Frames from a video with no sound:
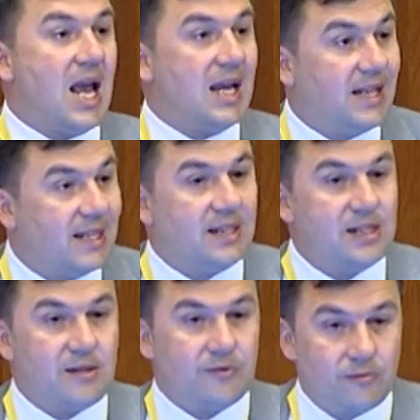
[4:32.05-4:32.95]
And that
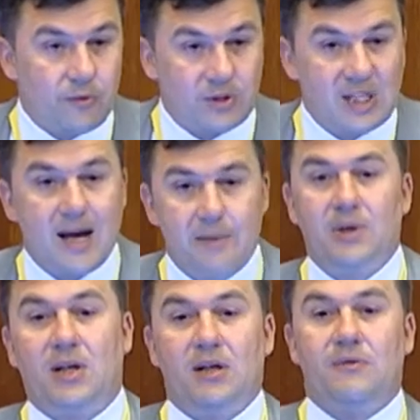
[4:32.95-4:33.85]
is what I
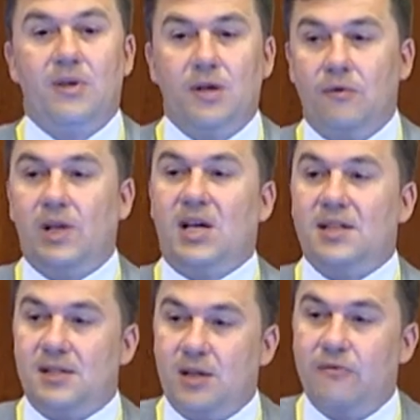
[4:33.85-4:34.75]
believe we can
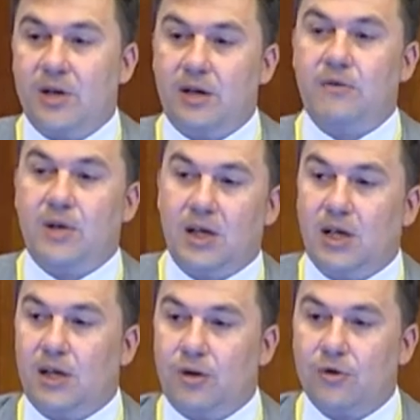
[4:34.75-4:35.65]
see very well
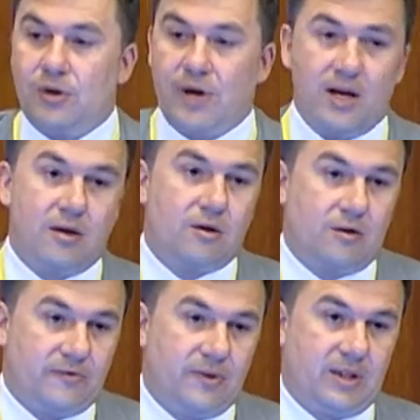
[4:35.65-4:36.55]
in Ukraine
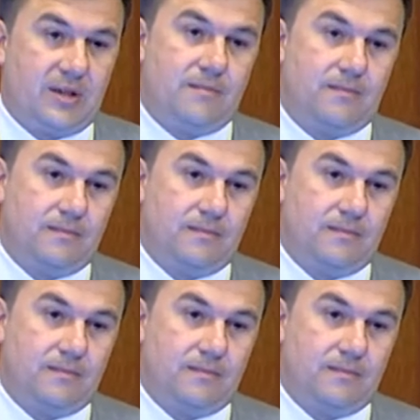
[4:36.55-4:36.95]
conflict.